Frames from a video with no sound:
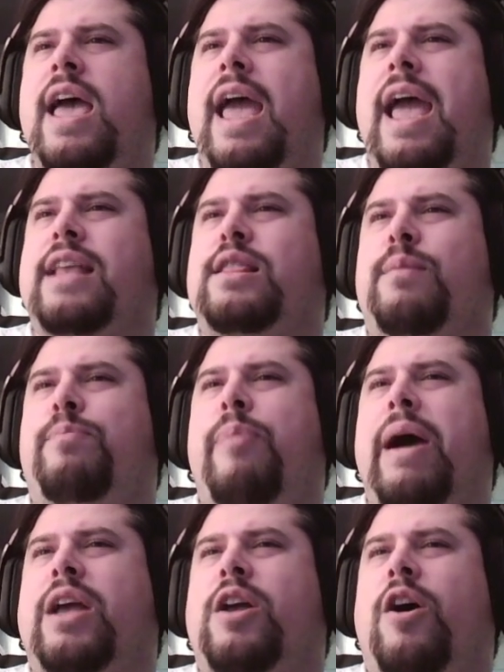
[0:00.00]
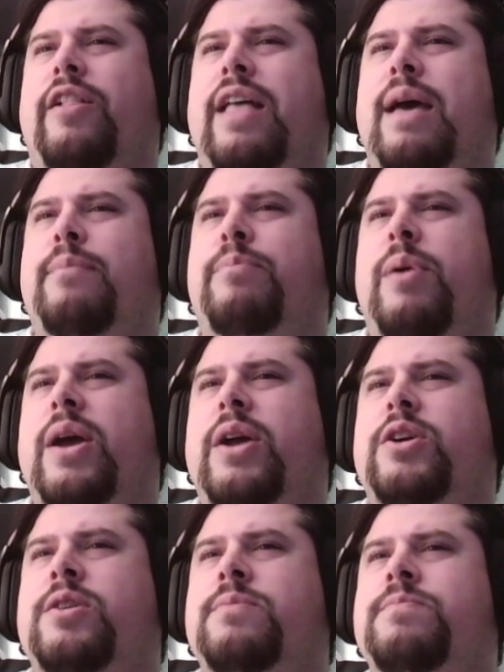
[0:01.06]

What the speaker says: and the Baikal Empire,